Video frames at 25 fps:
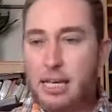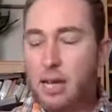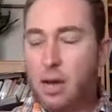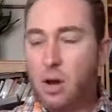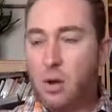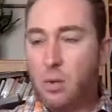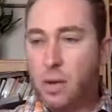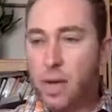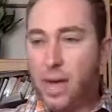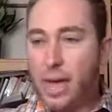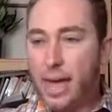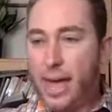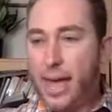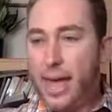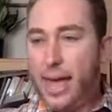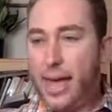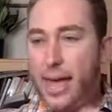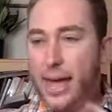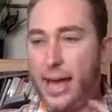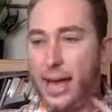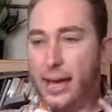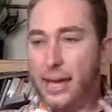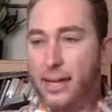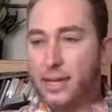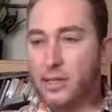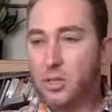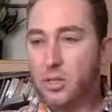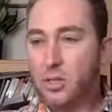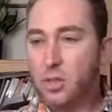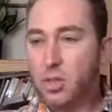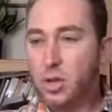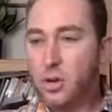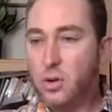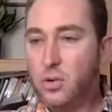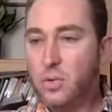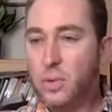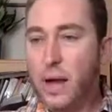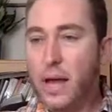Okay,
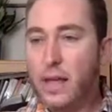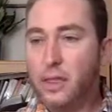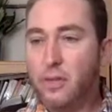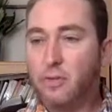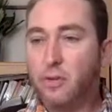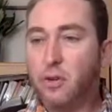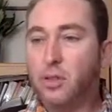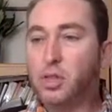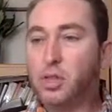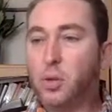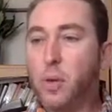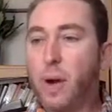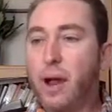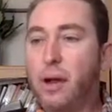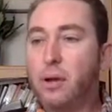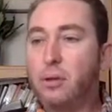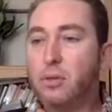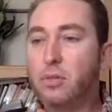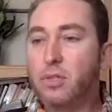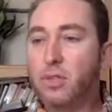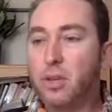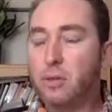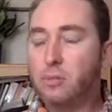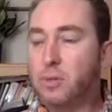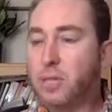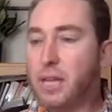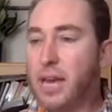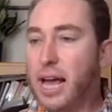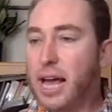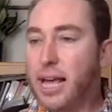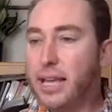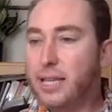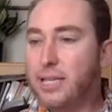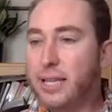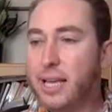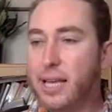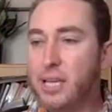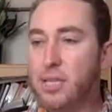so the French crown
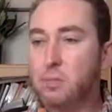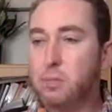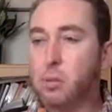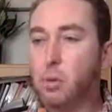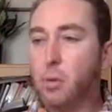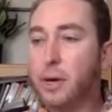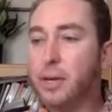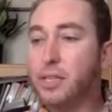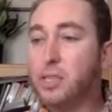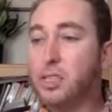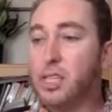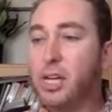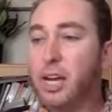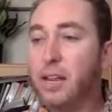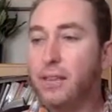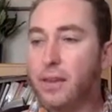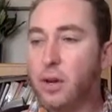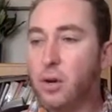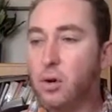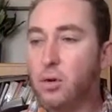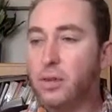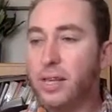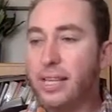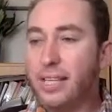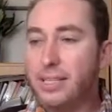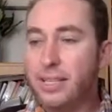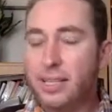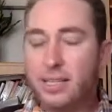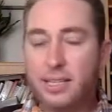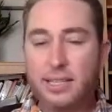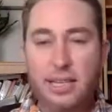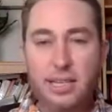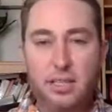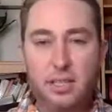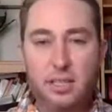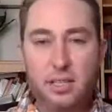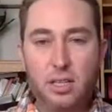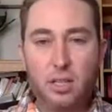subsidized exploration in the early
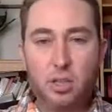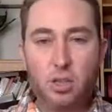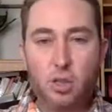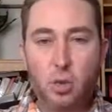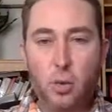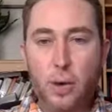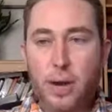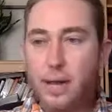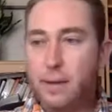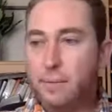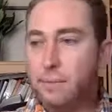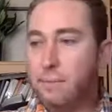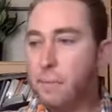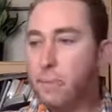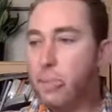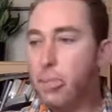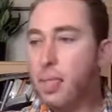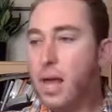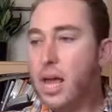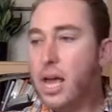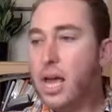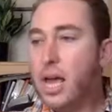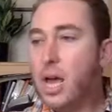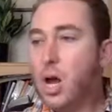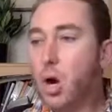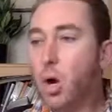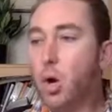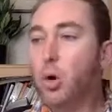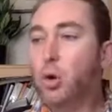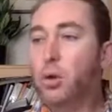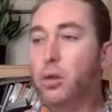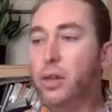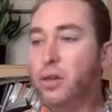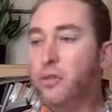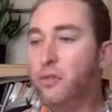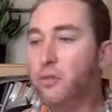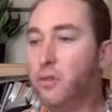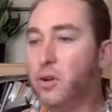16th century.
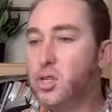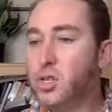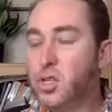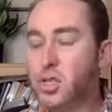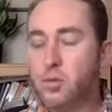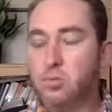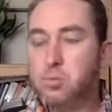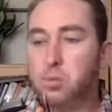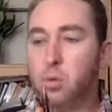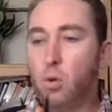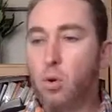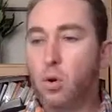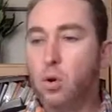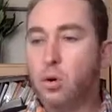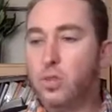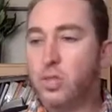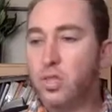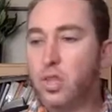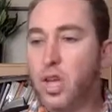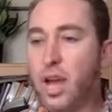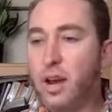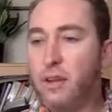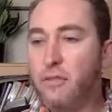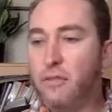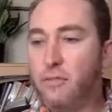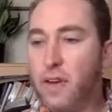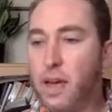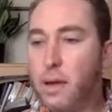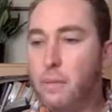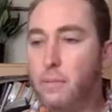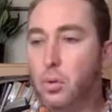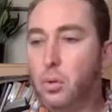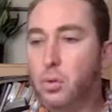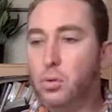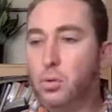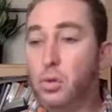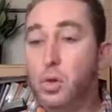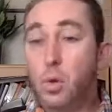Early French explorers sought a
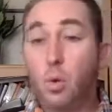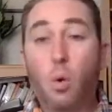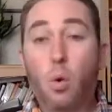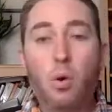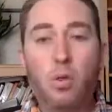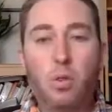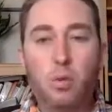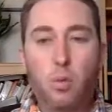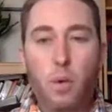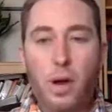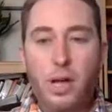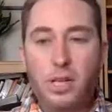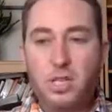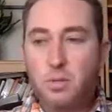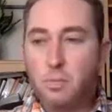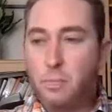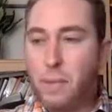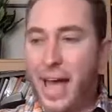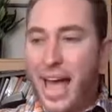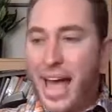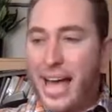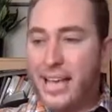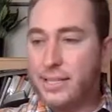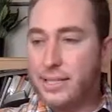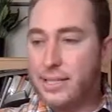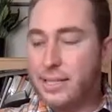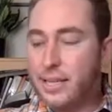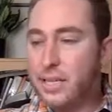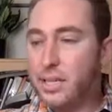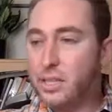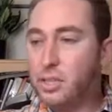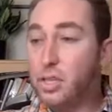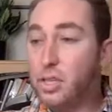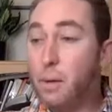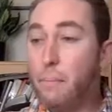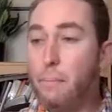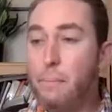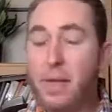fabled Northwest
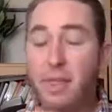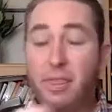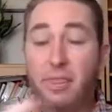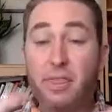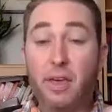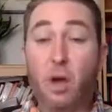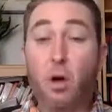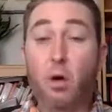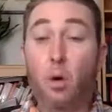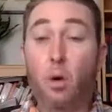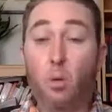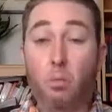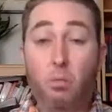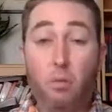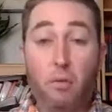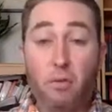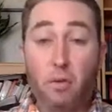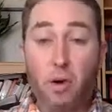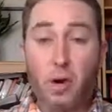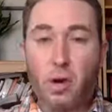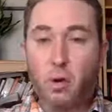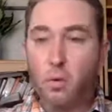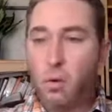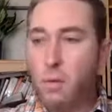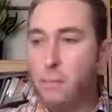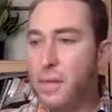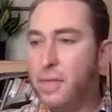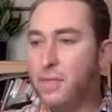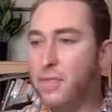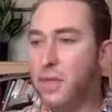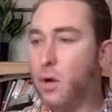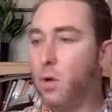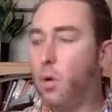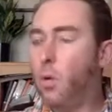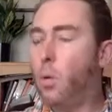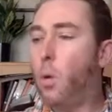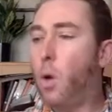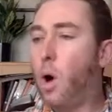Passage, referring to a
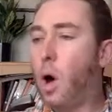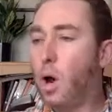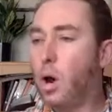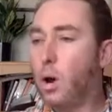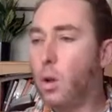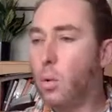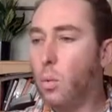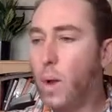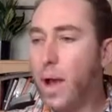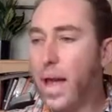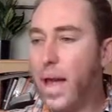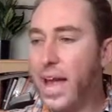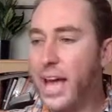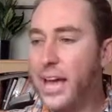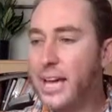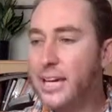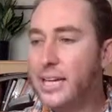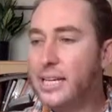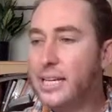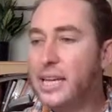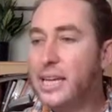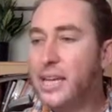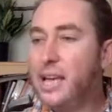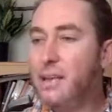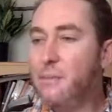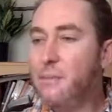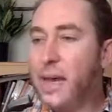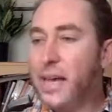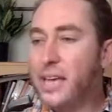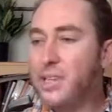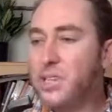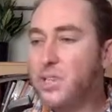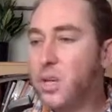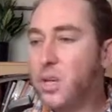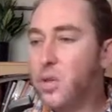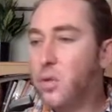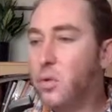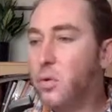mythical waterway
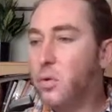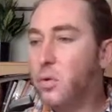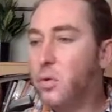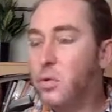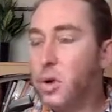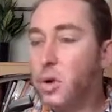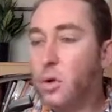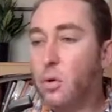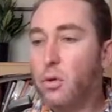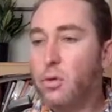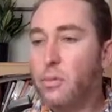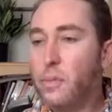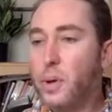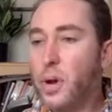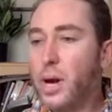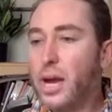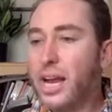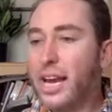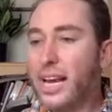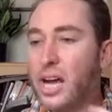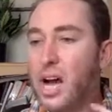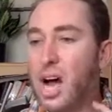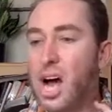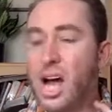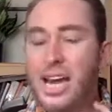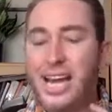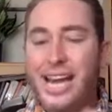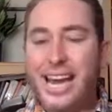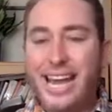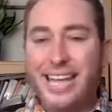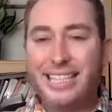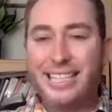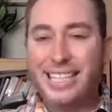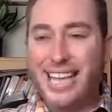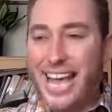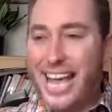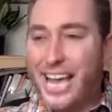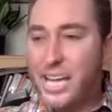passing through the North American
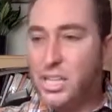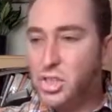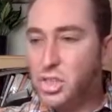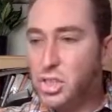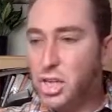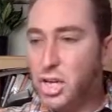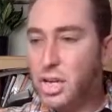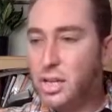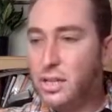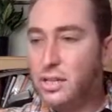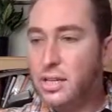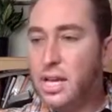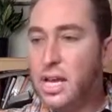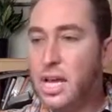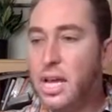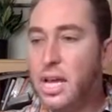continent to Asia.